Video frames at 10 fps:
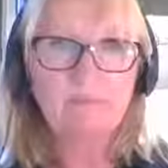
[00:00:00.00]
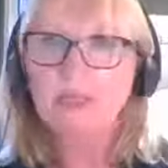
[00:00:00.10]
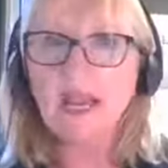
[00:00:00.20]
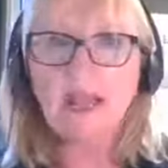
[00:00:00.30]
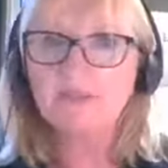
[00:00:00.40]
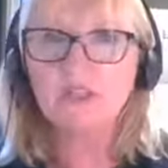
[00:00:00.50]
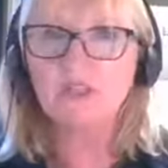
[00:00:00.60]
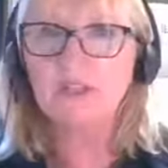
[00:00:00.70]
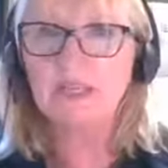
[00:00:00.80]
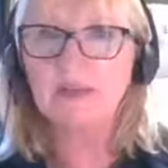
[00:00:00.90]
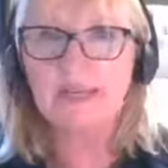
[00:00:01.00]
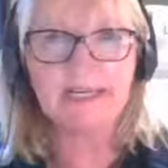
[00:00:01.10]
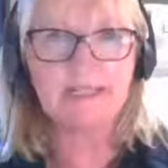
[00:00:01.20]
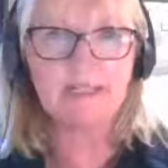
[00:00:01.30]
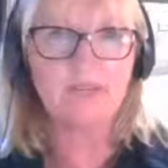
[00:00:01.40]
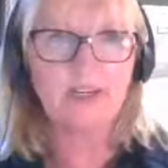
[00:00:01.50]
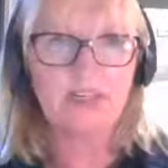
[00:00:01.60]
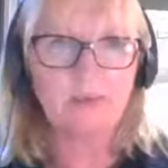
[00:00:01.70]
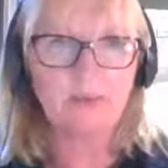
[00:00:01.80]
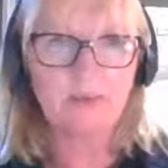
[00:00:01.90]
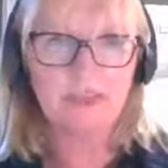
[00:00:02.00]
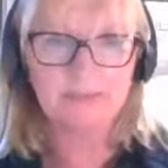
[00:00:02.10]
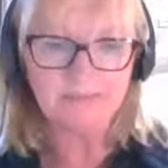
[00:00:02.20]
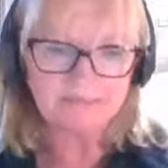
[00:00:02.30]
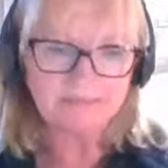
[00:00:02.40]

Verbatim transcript: Gonna have to Google him later to find out why.